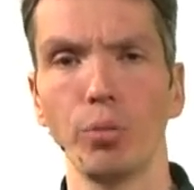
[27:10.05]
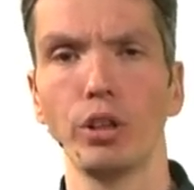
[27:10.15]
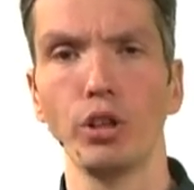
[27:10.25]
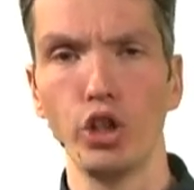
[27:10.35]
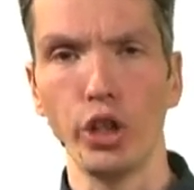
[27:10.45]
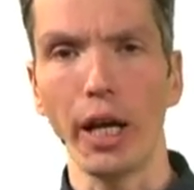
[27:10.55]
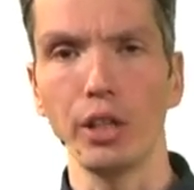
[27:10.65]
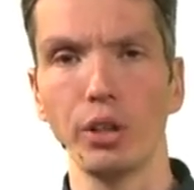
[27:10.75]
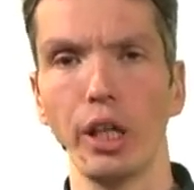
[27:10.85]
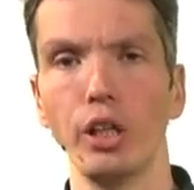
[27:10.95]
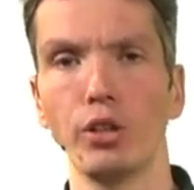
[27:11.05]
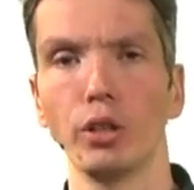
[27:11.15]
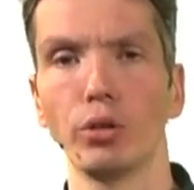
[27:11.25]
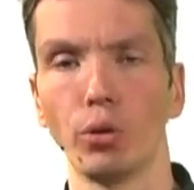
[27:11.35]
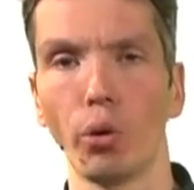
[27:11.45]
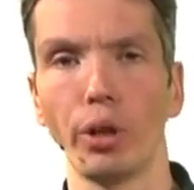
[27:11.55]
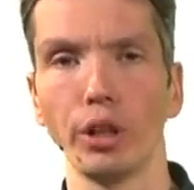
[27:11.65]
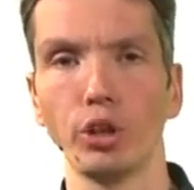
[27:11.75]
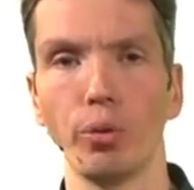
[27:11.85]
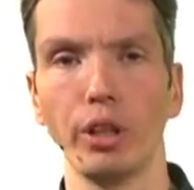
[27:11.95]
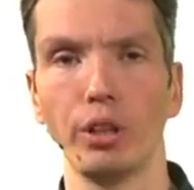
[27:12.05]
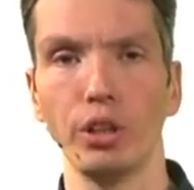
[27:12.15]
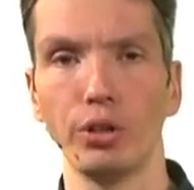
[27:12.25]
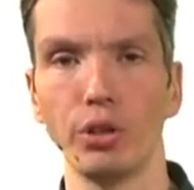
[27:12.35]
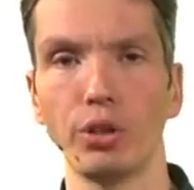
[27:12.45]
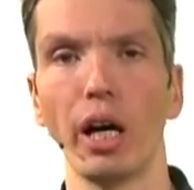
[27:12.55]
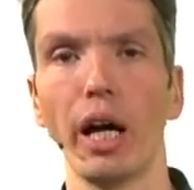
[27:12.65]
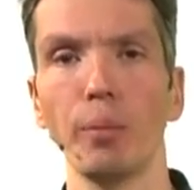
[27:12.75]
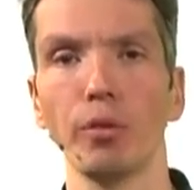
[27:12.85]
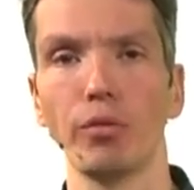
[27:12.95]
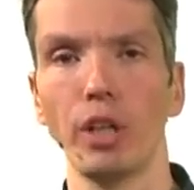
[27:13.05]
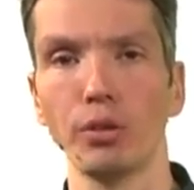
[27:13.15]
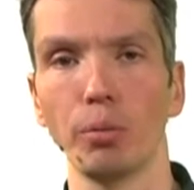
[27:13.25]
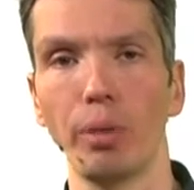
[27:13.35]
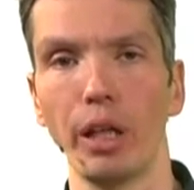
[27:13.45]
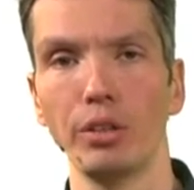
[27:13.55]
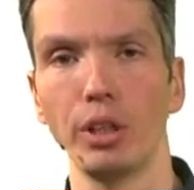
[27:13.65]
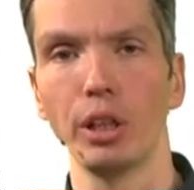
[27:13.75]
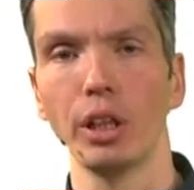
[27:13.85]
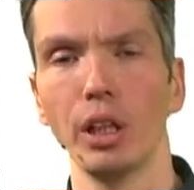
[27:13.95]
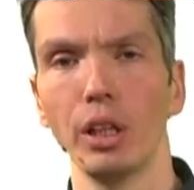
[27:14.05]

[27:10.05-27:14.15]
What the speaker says: with the jazz age and the roaring 20s, the time of dazzle painting